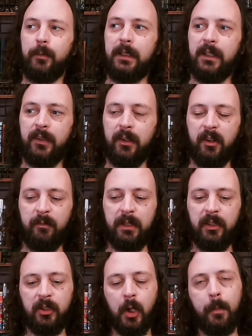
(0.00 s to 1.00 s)
because there have been
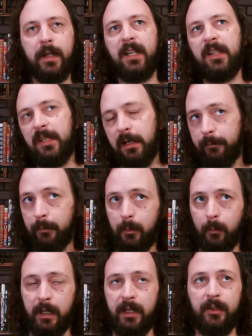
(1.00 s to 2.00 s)
so many different
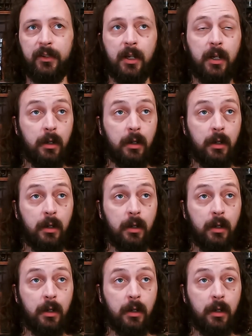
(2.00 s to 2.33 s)
ways